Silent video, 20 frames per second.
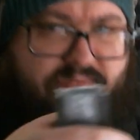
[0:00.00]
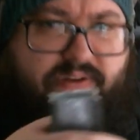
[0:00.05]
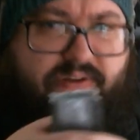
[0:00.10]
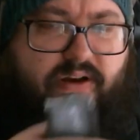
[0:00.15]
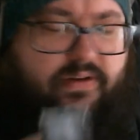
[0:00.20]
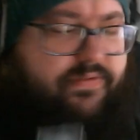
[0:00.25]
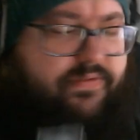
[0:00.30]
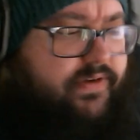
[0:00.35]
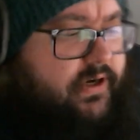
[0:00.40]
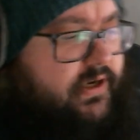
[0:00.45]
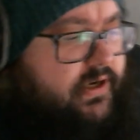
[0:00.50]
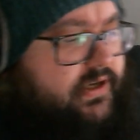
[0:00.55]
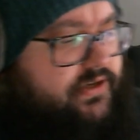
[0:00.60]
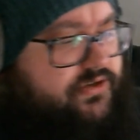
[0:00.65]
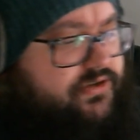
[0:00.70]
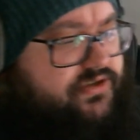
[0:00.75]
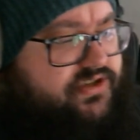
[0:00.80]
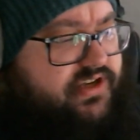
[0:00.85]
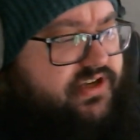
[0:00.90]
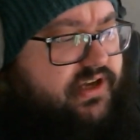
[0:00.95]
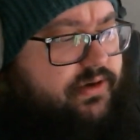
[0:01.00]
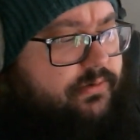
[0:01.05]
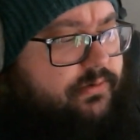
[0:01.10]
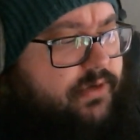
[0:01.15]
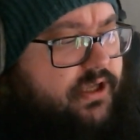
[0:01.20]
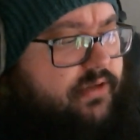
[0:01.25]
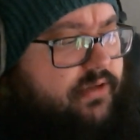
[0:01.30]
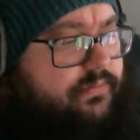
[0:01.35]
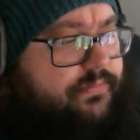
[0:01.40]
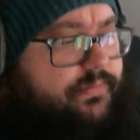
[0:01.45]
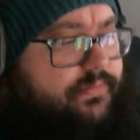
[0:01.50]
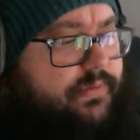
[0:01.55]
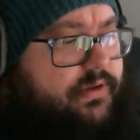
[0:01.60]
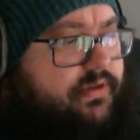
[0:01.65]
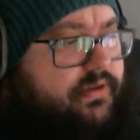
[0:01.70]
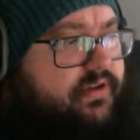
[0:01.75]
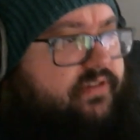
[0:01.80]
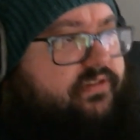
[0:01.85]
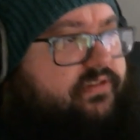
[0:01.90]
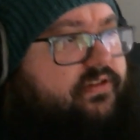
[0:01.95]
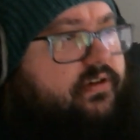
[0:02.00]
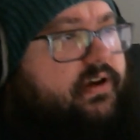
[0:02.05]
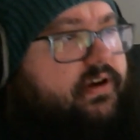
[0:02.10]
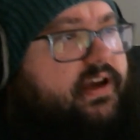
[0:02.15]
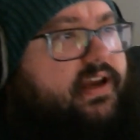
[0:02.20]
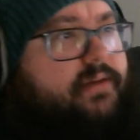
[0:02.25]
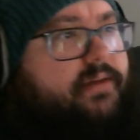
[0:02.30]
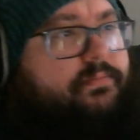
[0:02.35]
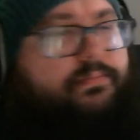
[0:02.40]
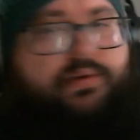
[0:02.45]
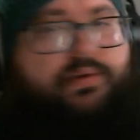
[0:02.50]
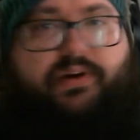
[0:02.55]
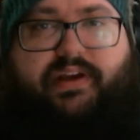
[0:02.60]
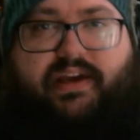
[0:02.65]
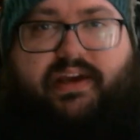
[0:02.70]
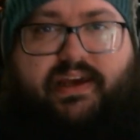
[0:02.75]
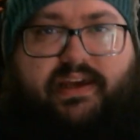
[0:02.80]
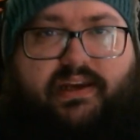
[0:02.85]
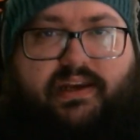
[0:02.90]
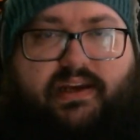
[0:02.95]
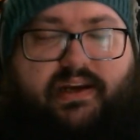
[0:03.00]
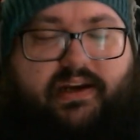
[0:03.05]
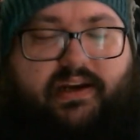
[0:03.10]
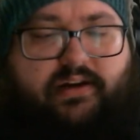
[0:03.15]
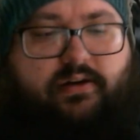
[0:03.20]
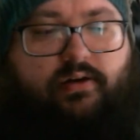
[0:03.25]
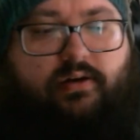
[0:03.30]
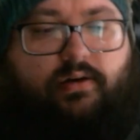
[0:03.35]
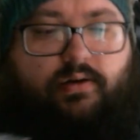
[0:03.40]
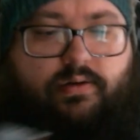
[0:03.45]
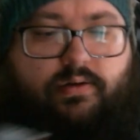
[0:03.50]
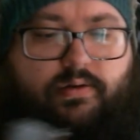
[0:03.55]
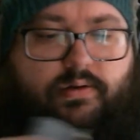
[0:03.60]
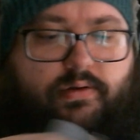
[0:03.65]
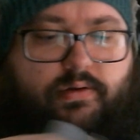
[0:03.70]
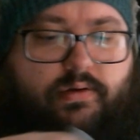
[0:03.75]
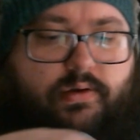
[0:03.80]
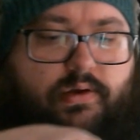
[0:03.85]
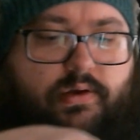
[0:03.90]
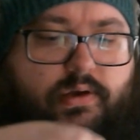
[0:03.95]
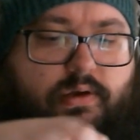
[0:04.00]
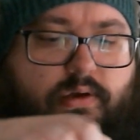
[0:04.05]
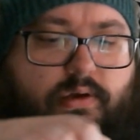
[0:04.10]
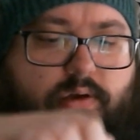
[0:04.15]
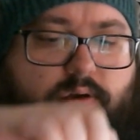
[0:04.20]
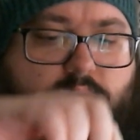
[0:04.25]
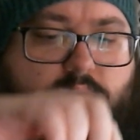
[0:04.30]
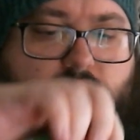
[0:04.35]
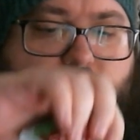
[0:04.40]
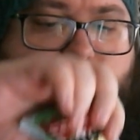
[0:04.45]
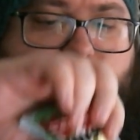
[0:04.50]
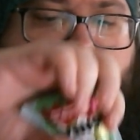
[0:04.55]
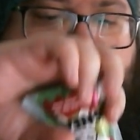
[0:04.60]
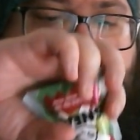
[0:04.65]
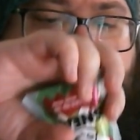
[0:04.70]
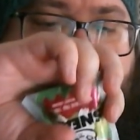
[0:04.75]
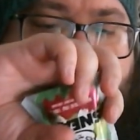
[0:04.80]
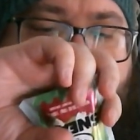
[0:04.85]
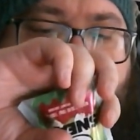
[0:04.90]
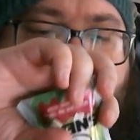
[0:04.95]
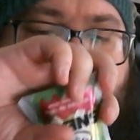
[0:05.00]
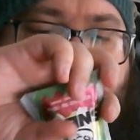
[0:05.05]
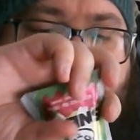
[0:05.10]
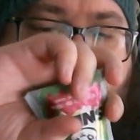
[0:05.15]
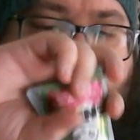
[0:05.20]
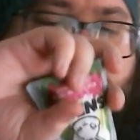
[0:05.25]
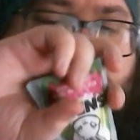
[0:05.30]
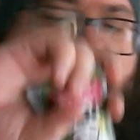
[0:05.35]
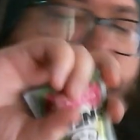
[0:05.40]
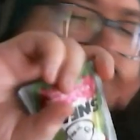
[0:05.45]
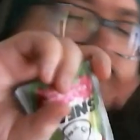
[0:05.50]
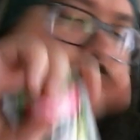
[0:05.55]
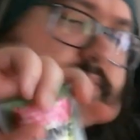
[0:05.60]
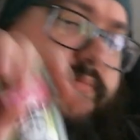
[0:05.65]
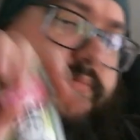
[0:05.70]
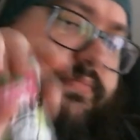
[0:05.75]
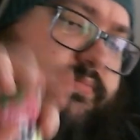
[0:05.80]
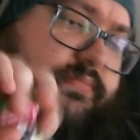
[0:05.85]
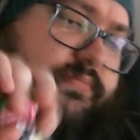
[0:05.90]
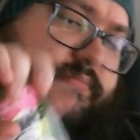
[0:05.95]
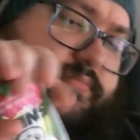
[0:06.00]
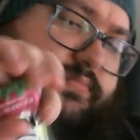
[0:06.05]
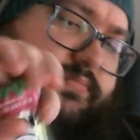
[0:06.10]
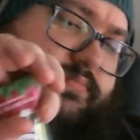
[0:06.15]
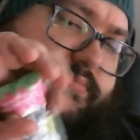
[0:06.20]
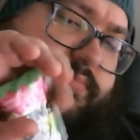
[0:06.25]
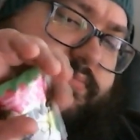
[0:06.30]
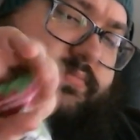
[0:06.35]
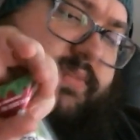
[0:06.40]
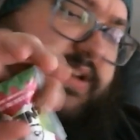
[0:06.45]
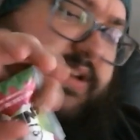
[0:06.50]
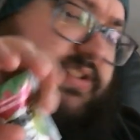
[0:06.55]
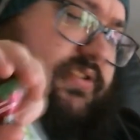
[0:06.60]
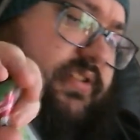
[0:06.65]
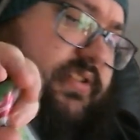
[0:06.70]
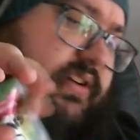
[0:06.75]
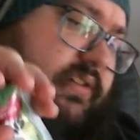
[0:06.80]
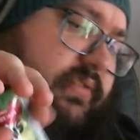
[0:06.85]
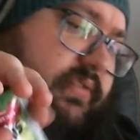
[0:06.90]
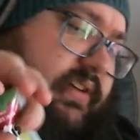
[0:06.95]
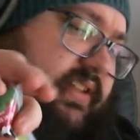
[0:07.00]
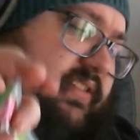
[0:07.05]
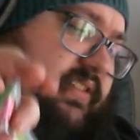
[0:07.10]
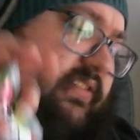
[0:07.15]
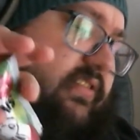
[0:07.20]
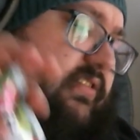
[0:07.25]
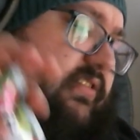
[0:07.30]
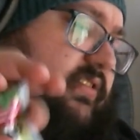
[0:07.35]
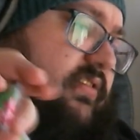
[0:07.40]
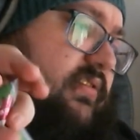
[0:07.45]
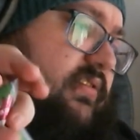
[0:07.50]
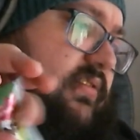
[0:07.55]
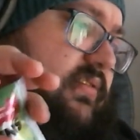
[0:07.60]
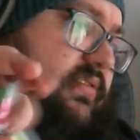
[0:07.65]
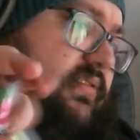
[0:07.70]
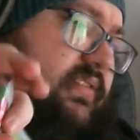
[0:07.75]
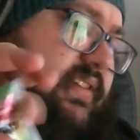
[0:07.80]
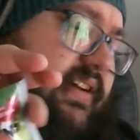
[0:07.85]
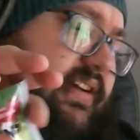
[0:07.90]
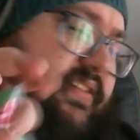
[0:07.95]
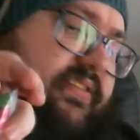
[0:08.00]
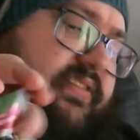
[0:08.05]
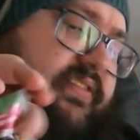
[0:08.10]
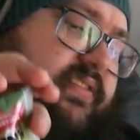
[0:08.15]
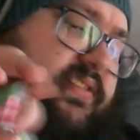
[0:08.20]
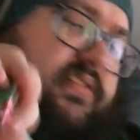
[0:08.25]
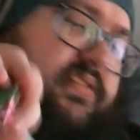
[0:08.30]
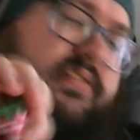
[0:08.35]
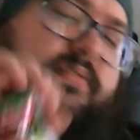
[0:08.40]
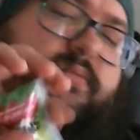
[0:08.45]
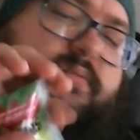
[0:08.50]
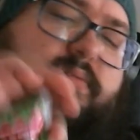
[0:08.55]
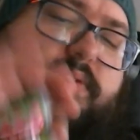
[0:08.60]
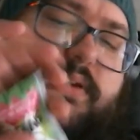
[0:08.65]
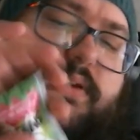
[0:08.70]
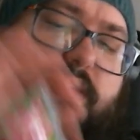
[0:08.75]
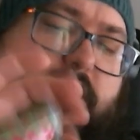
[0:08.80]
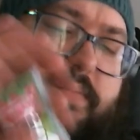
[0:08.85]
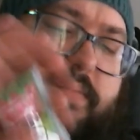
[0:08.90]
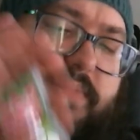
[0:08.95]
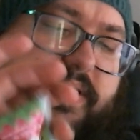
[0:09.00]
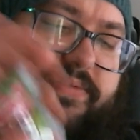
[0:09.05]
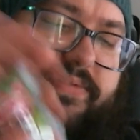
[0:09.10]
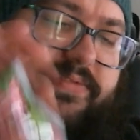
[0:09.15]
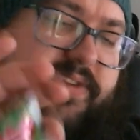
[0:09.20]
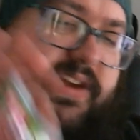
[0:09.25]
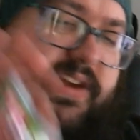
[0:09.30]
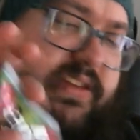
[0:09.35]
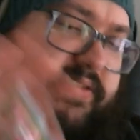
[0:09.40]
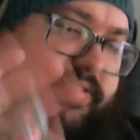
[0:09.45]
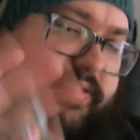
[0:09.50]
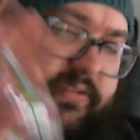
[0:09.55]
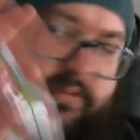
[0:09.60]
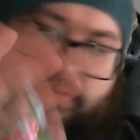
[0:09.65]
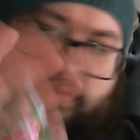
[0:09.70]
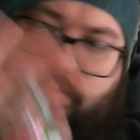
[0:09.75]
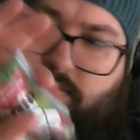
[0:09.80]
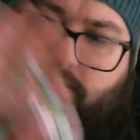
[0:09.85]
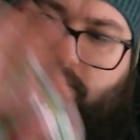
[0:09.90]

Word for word: Very, very interesting. Well, let's go ahead and put it in here into the shaker. Make sure I don't get this dust in my face.